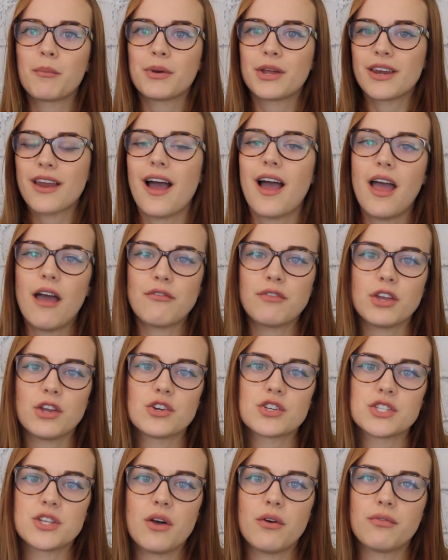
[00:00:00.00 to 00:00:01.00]
but not having
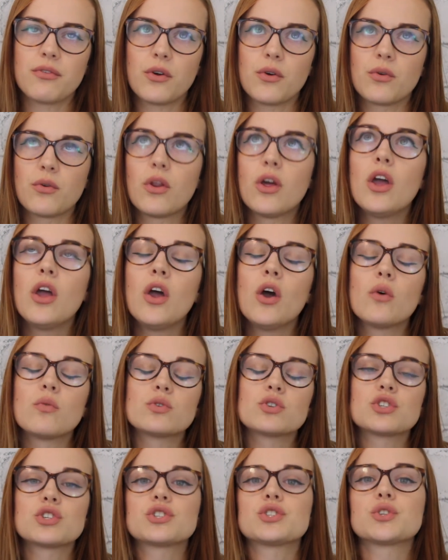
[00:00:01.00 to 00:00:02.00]
your cell phone
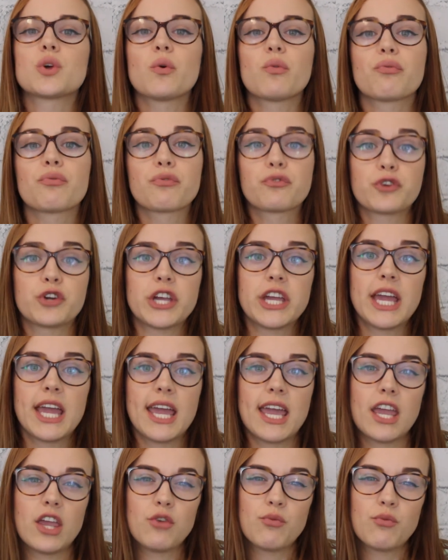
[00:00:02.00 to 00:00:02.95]
was just so freeing.